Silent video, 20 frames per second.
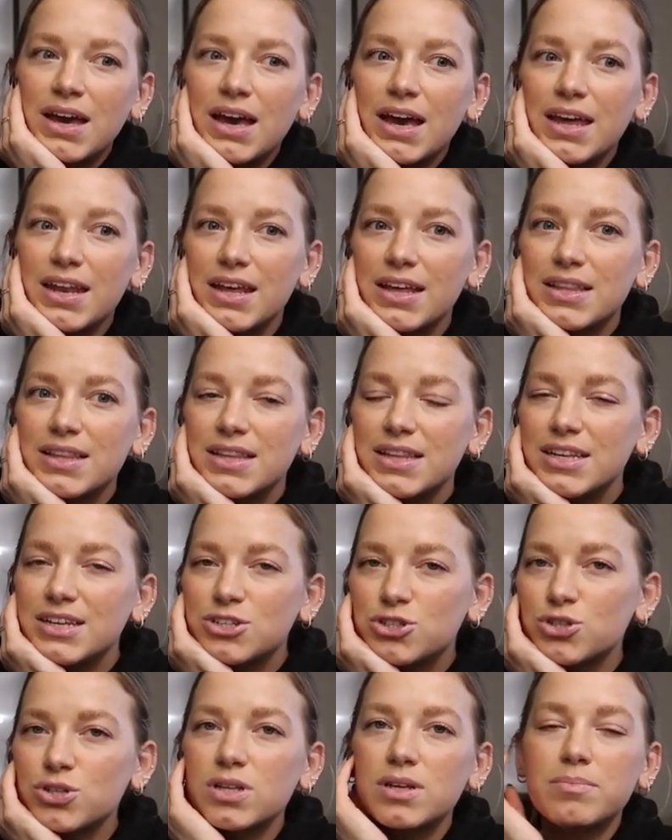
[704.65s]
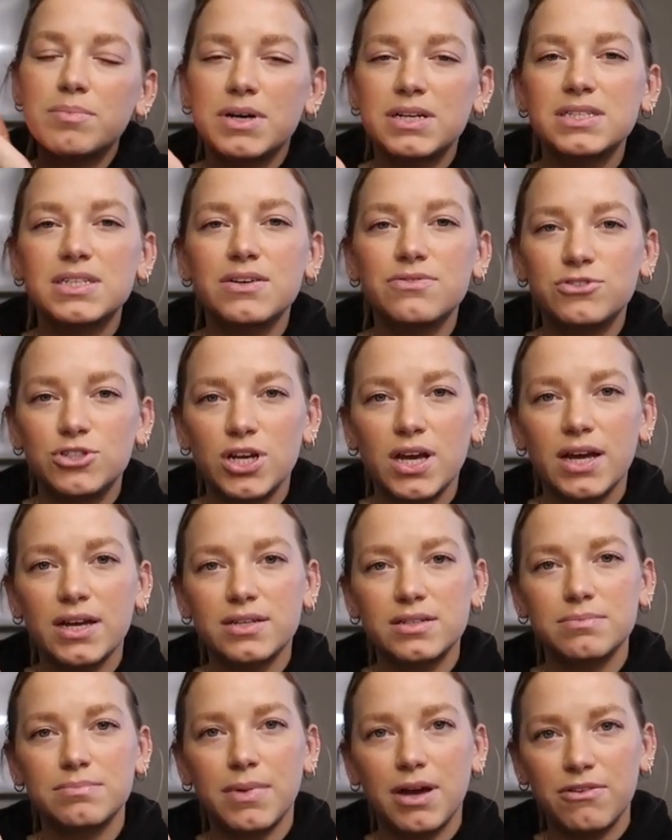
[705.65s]
And I literally must have
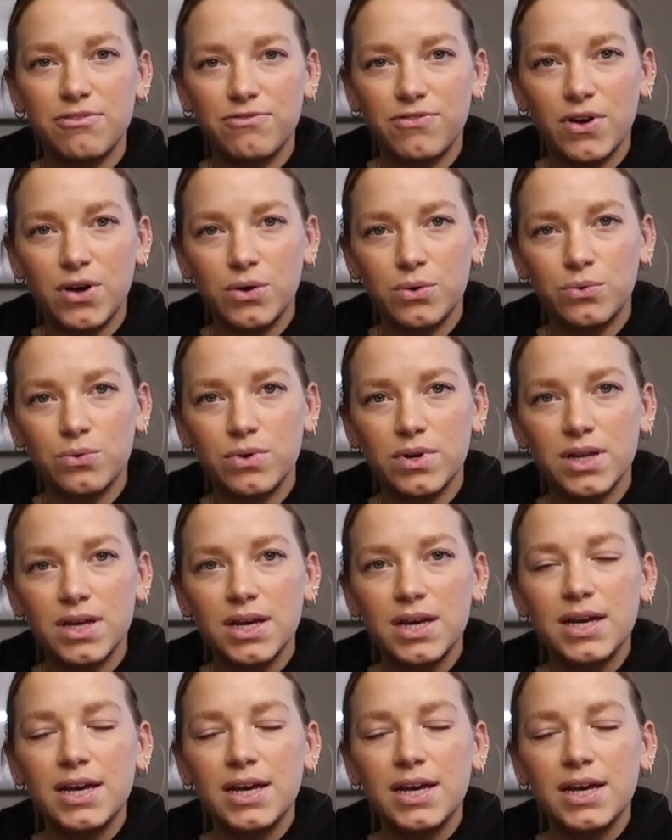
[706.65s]
checked my phone,